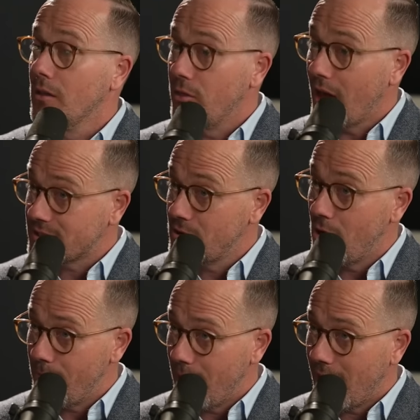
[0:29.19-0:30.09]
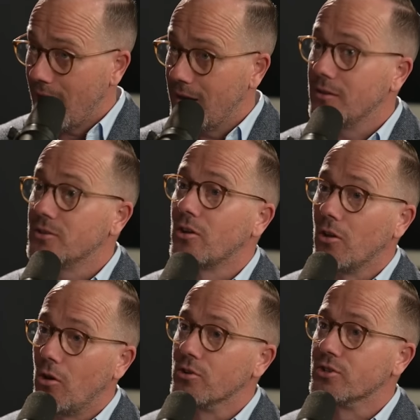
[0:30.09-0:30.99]
that's not bad so
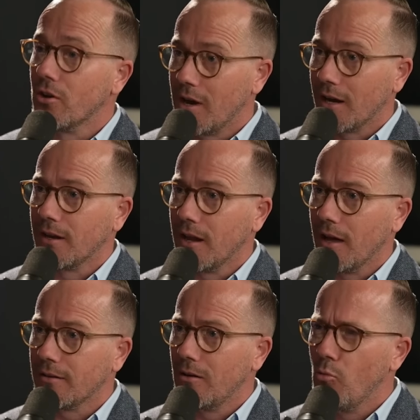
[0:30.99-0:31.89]
long as you don't act it out.